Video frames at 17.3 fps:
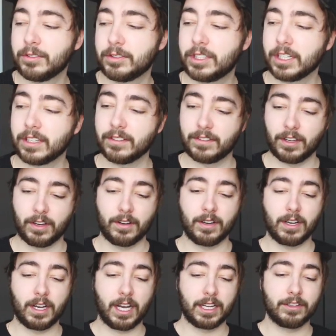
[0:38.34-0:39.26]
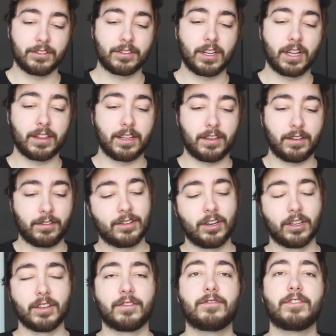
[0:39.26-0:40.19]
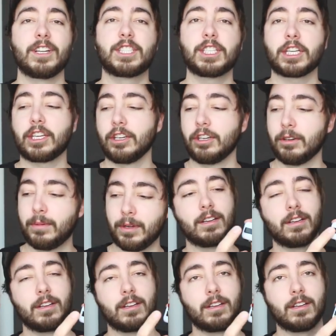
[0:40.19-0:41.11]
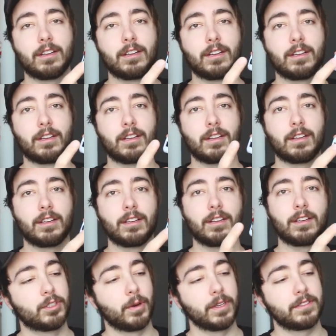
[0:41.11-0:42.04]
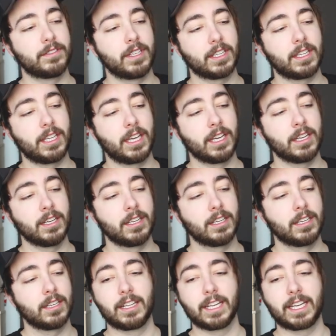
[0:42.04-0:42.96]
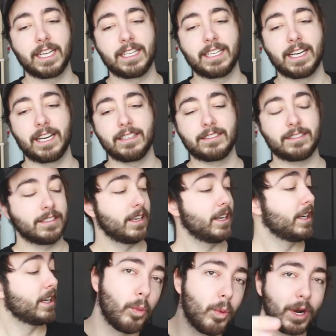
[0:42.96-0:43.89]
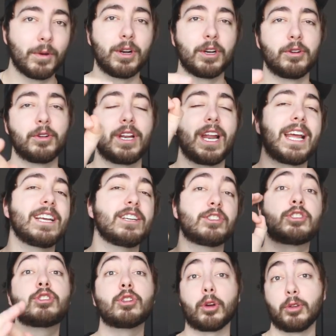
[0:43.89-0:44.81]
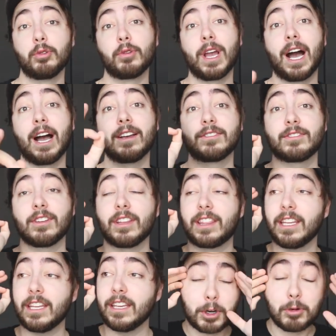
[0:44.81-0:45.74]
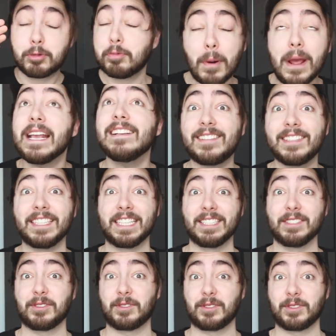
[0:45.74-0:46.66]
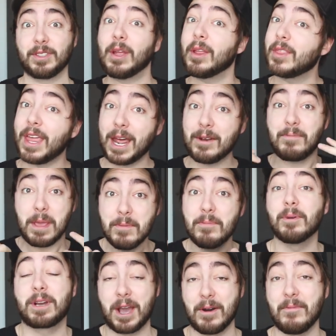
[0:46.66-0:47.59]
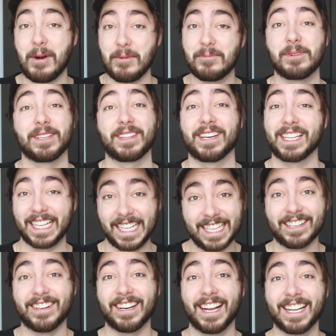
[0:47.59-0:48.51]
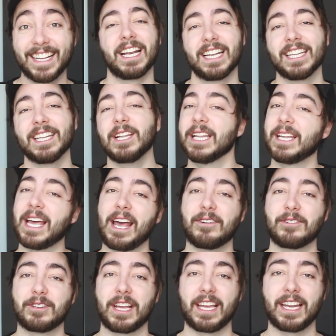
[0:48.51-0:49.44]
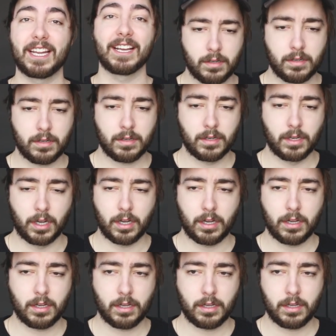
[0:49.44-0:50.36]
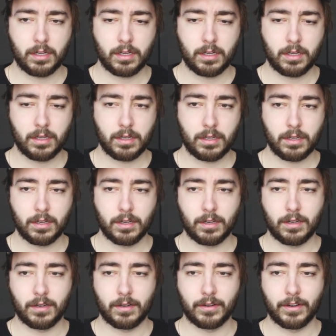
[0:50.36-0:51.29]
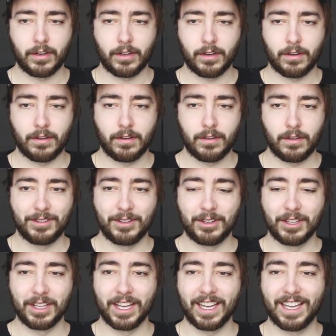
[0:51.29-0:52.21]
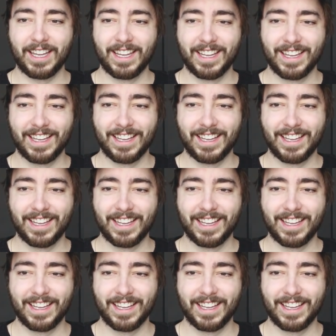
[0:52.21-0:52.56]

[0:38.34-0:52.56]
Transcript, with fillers: So check this out. I just got this. Call it fidget cube joystick thing, clicky dice. What I want to do today is show you guys the craziness that people come up with on the internet. A little entertaining. Huh. Oh no. Do you hear that?